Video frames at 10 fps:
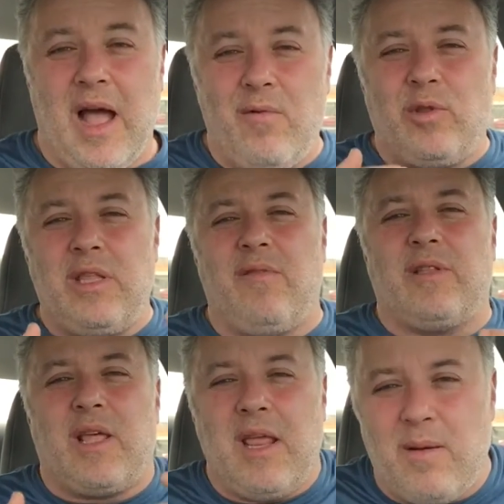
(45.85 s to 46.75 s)
I would never
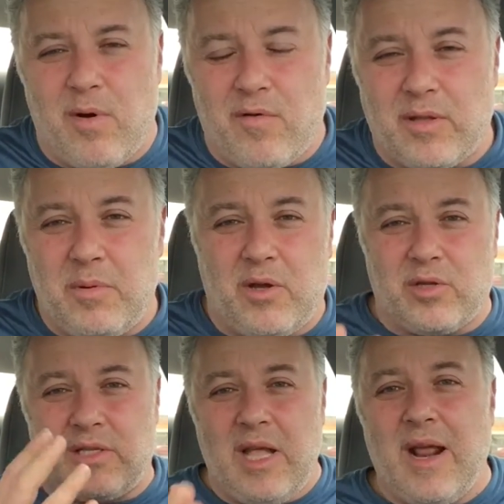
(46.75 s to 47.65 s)
dream of it
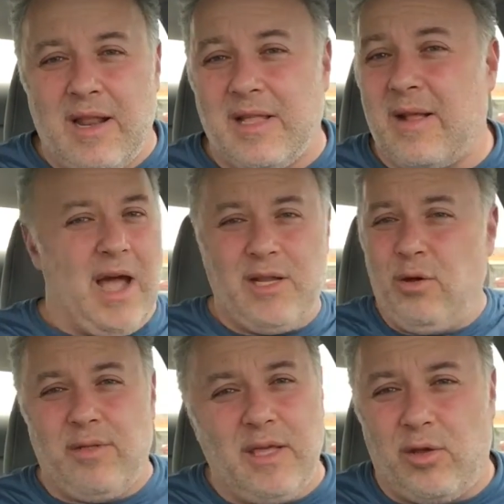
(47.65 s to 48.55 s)
because, darling, I
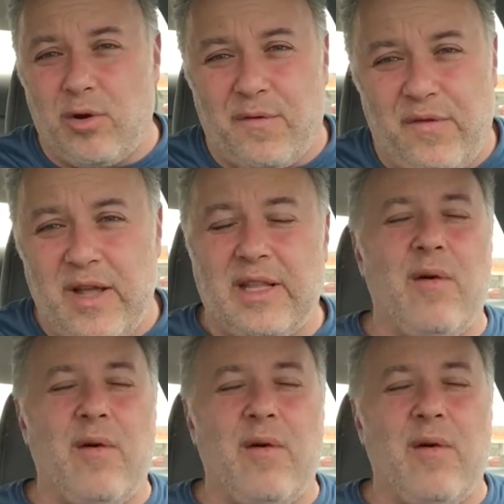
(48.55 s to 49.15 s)
don't think you're fat.